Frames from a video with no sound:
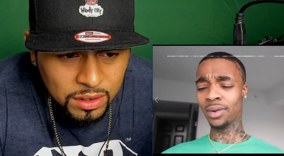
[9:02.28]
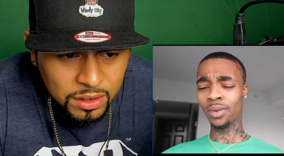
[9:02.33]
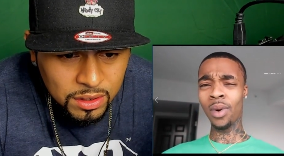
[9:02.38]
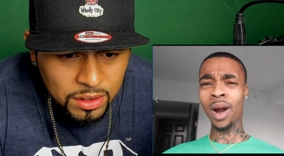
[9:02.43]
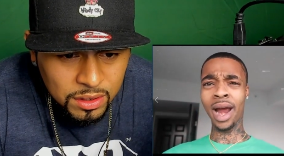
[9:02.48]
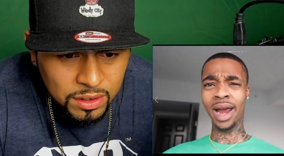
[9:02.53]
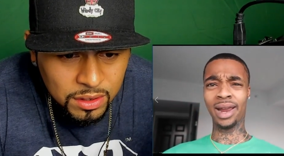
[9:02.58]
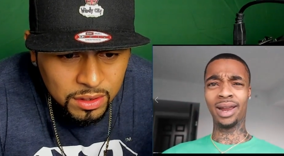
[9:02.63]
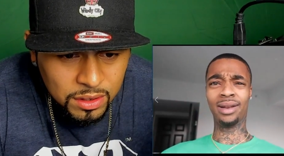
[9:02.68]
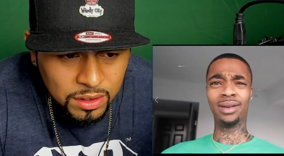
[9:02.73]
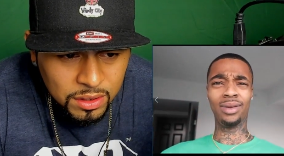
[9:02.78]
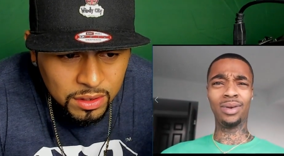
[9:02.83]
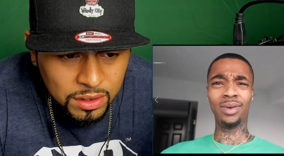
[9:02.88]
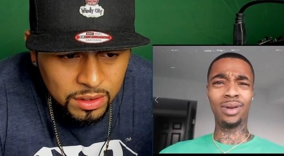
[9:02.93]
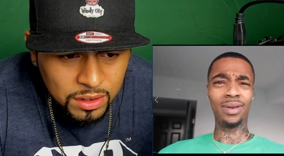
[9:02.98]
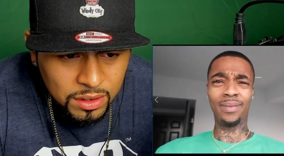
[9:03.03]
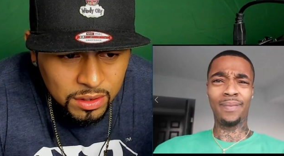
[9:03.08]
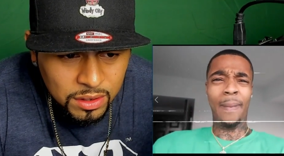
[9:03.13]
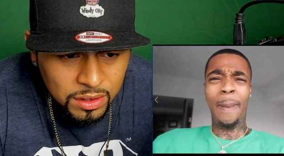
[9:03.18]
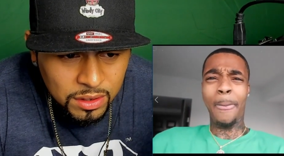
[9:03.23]
Speaker 1: Right.
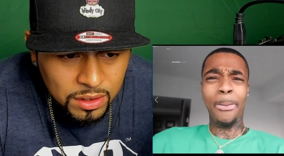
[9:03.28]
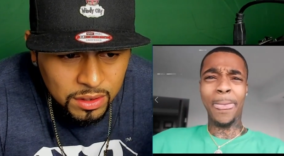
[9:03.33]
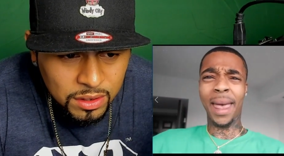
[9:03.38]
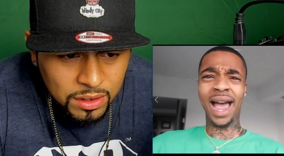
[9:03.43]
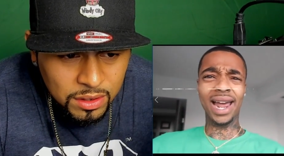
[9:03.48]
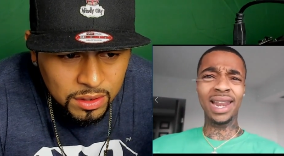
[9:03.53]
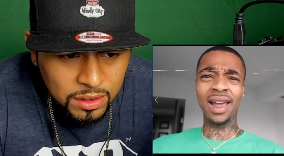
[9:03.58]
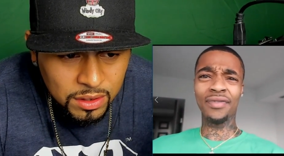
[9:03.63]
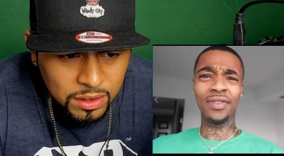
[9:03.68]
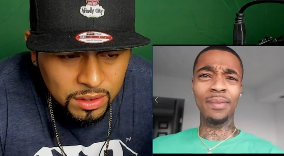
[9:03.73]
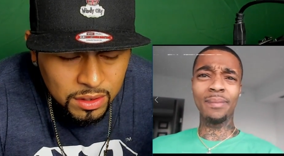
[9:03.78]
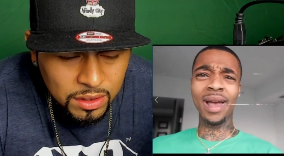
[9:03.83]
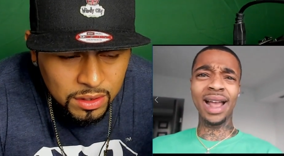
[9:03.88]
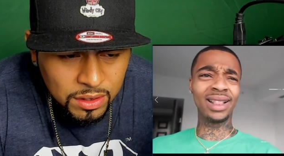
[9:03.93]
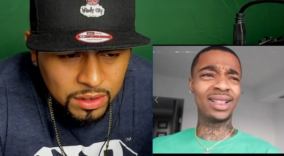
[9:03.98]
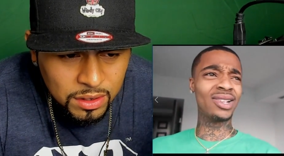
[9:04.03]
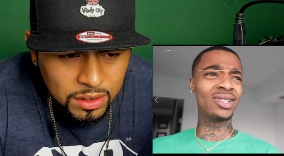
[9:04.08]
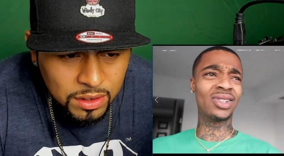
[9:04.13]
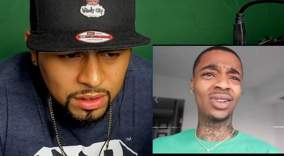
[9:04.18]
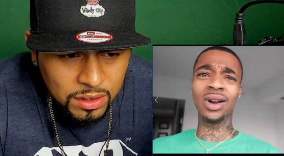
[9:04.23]
I never
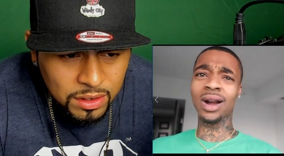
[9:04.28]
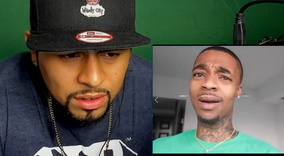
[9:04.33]
met this